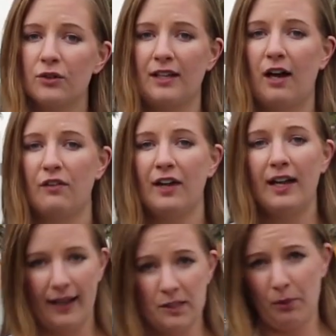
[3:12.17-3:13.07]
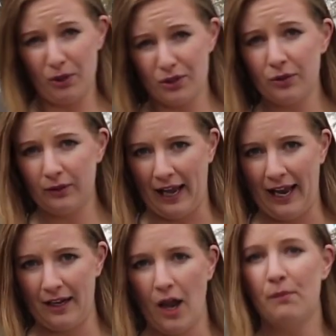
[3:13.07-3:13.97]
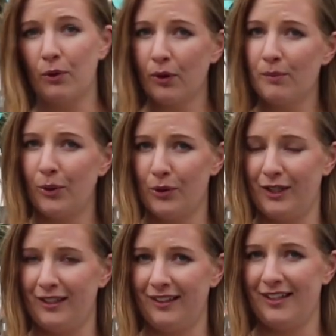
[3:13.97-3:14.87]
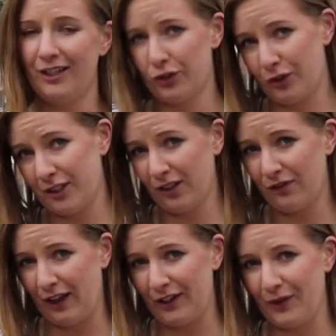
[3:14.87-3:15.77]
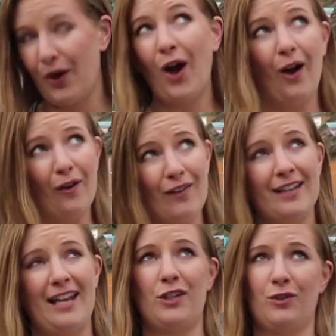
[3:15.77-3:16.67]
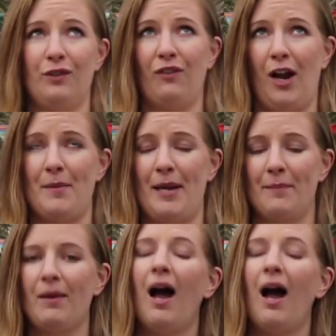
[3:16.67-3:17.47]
yourself, is personal gain more important than the intrinsic value of our natural environment?